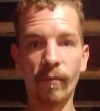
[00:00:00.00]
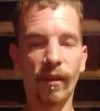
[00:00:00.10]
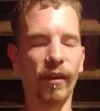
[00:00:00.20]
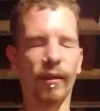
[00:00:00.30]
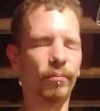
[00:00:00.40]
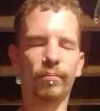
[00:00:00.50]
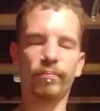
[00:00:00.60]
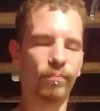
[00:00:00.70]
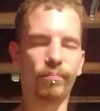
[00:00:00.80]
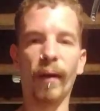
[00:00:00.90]
or
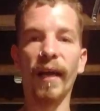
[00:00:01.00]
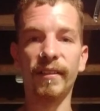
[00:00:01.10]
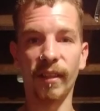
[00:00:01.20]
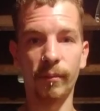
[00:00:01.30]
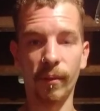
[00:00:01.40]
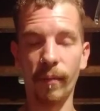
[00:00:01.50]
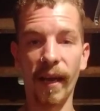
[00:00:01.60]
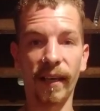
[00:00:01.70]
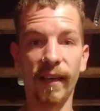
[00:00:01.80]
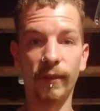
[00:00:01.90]
biceps and
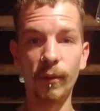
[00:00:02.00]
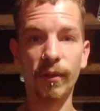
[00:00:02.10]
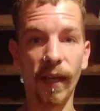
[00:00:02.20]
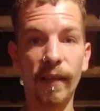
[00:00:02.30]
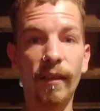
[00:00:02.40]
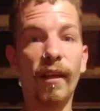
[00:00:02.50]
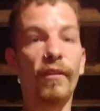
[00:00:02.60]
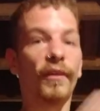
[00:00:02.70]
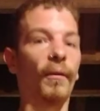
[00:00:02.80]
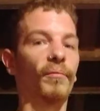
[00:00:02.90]
back on Tuesday,
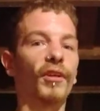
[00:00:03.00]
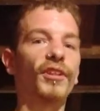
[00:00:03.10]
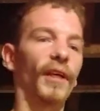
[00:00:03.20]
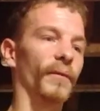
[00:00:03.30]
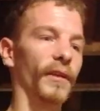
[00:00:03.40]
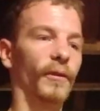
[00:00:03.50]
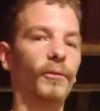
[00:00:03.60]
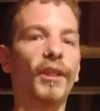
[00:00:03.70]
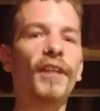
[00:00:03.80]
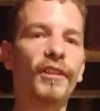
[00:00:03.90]
then come Thursday when you do
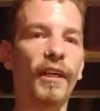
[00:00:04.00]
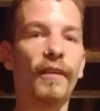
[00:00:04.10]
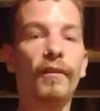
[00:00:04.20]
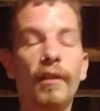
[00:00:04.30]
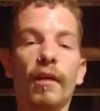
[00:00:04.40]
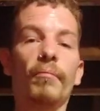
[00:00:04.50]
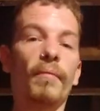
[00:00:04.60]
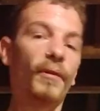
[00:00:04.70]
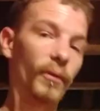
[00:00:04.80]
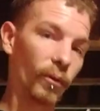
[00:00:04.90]
chest again,
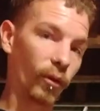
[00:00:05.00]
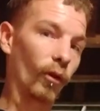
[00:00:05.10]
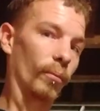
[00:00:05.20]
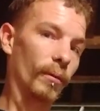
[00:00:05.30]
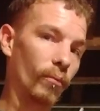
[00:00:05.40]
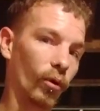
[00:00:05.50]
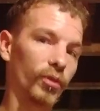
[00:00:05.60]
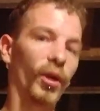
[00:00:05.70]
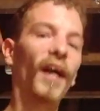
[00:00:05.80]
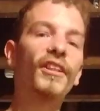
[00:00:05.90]
maybe do a little bit more
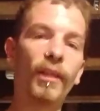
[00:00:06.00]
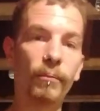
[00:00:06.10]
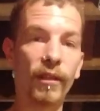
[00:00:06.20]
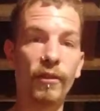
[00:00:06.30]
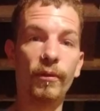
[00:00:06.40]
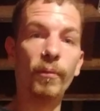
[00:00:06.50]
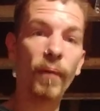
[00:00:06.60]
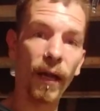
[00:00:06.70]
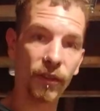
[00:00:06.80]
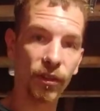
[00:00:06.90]
tricep than you do
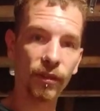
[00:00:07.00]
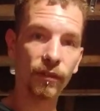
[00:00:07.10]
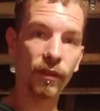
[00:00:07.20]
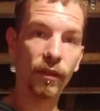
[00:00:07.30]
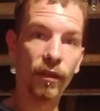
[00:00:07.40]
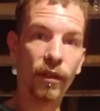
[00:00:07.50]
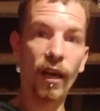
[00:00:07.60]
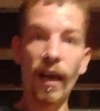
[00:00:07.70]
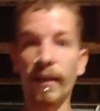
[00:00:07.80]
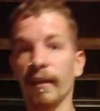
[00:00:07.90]
bench.
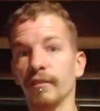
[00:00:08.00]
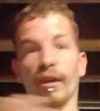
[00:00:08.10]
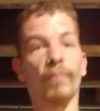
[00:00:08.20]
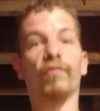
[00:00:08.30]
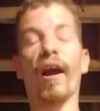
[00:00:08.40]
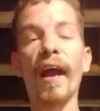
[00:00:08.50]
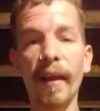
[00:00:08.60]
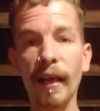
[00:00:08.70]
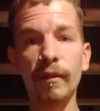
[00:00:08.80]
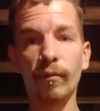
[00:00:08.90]
And then come
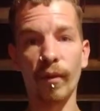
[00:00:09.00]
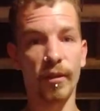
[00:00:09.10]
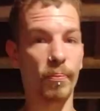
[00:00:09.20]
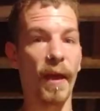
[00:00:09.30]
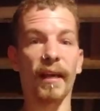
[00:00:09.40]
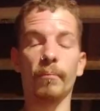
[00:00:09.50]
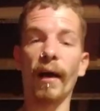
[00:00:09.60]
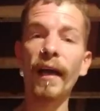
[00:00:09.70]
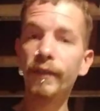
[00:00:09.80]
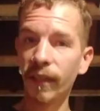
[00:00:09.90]
Friday, when it's back and
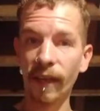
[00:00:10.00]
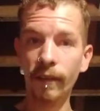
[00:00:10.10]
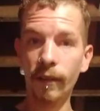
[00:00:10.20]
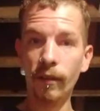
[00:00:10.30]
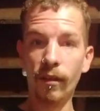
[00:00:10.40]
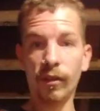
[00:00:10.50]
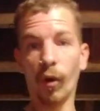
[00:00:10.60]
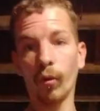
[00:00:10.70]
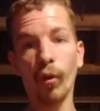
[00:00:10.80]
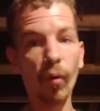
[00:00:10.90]
buys again,
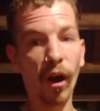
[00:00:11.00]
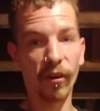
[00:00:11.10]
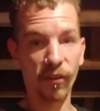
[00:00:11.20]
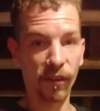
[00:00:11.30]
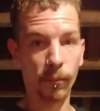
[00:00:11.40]
go a little harder on the